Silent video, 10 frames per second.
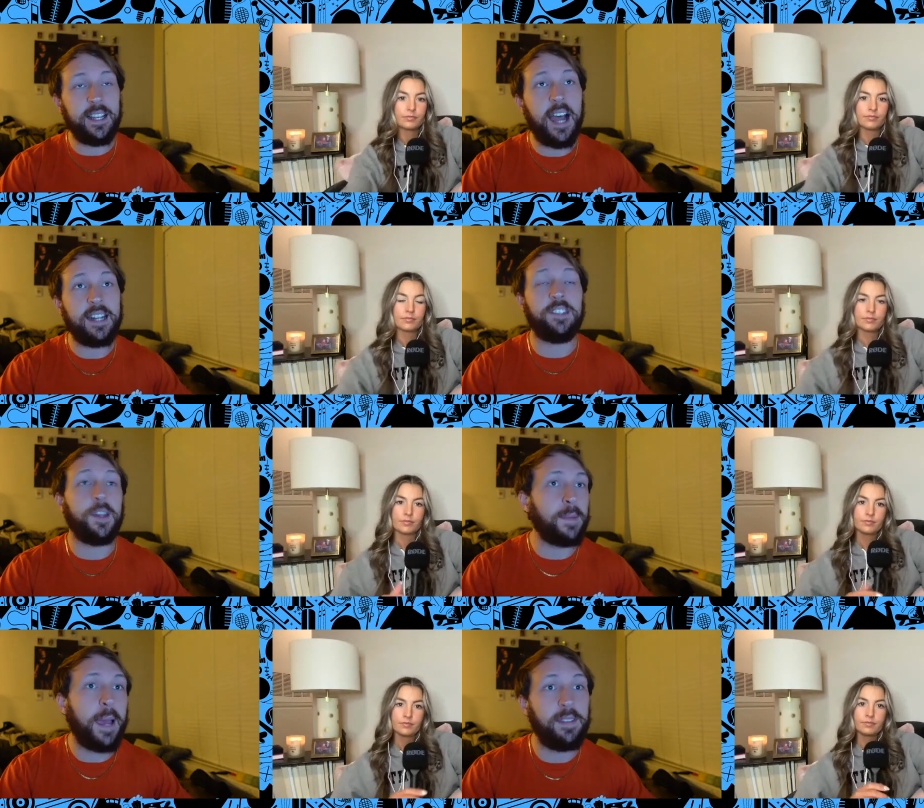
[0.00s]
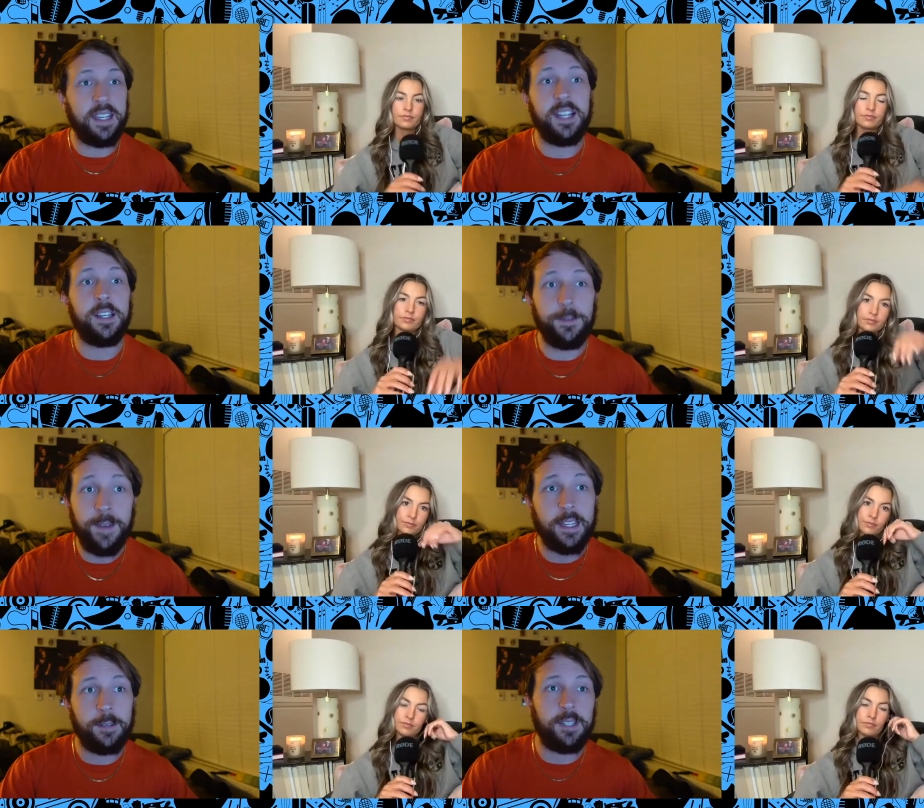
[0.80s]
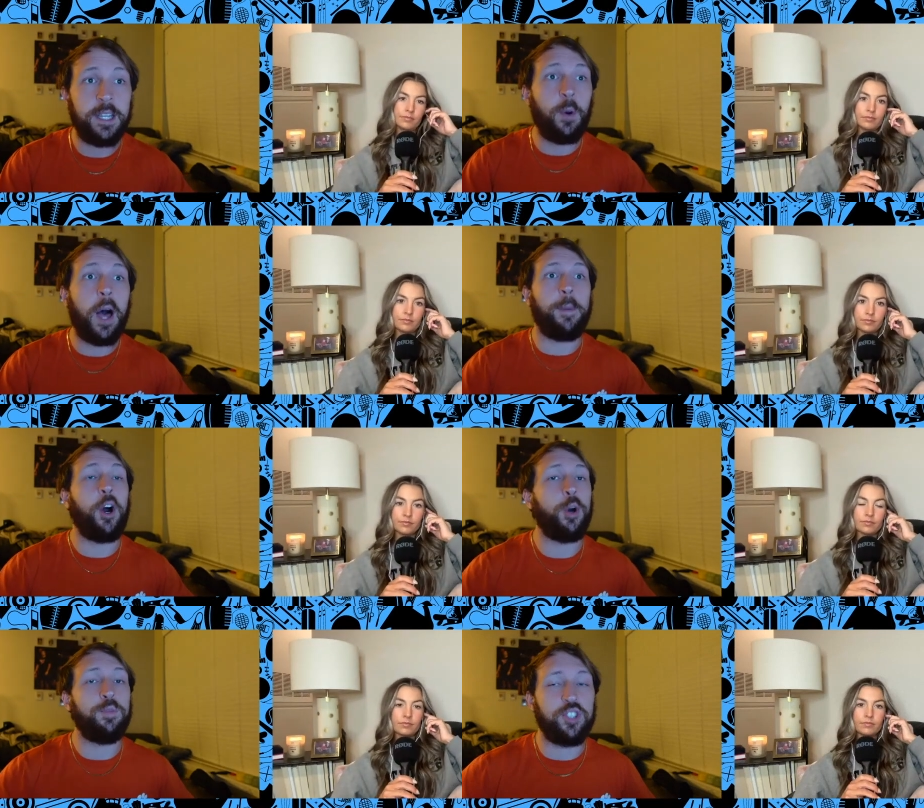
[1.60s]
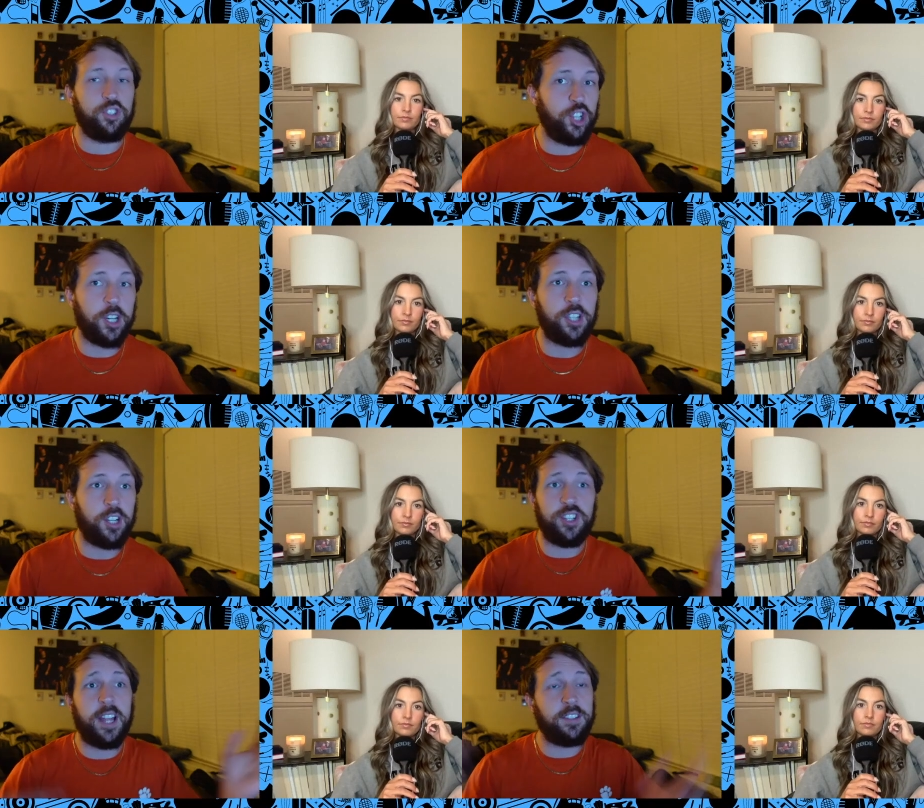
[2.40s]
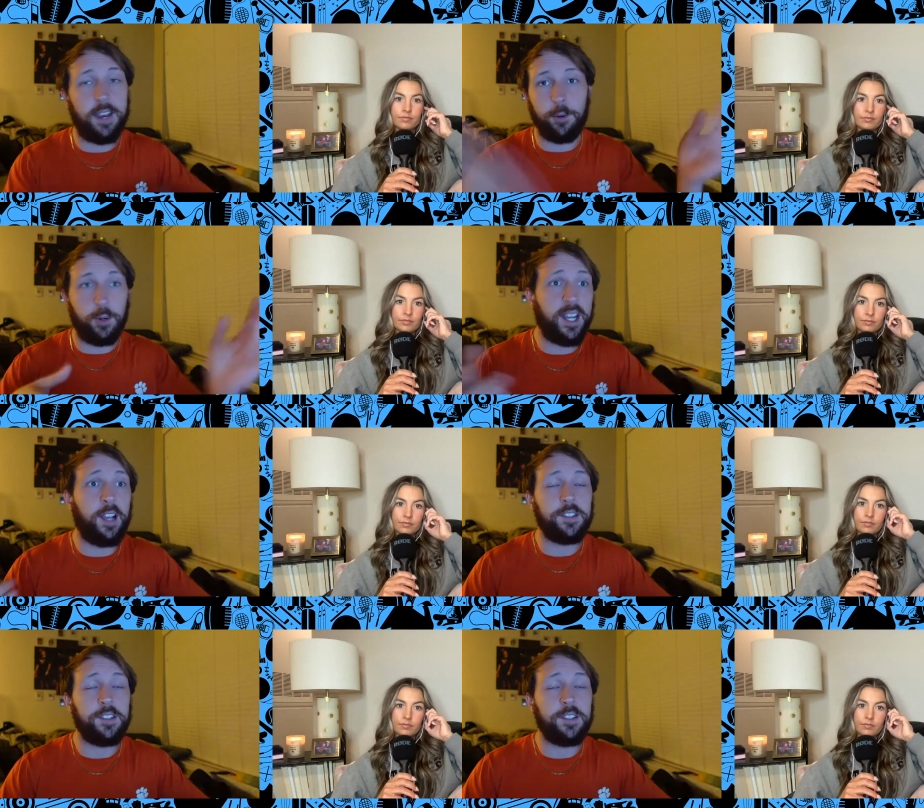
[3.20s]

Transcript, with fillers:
Speaker 1: And sometimes they did it effectively while Mahomes just chucked touchdowns to everyone else.